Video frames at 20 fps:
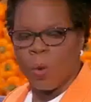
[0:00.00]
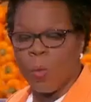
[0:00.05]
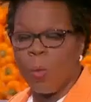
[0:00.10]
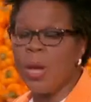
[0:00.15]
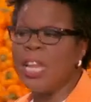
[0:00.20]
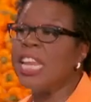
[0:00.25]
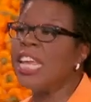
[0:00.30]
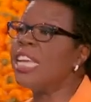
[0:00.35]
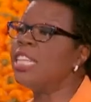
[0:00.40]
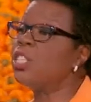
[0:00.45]

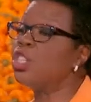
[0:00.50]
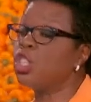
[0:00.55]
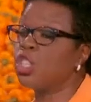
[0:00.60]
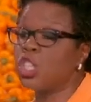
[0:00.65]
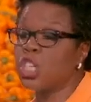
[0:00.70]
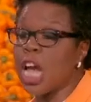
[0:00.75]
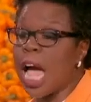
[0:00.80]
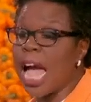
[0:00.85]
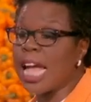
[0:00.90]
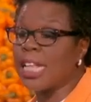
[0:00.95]
When it's
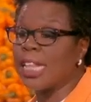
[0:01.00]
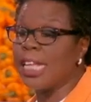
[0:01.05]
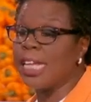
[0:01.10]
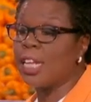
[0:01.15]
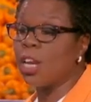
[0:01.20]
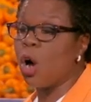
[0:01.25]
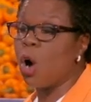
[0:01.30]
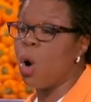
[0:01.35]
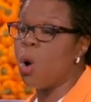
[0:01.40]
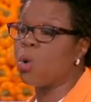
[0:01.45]

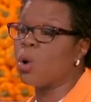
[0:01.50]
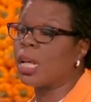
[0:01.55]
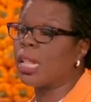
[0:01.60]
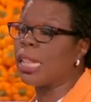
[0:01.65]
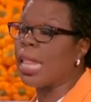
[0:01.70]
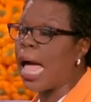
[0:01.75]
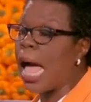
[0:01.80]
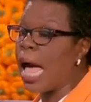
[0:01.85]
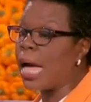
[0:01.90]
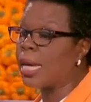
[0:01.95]
chocolate
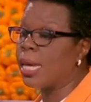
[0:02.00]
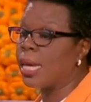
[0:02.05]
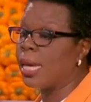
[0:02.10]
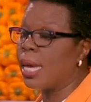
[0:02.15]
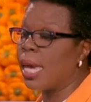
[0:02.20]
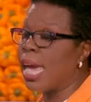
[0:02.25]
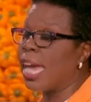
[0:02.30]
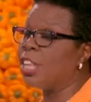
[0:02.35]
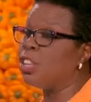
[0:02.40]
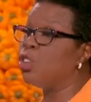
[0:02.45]
o'clock
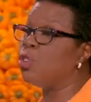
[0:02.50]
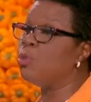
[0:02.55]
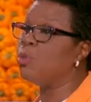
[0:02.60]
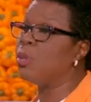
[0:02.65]
and you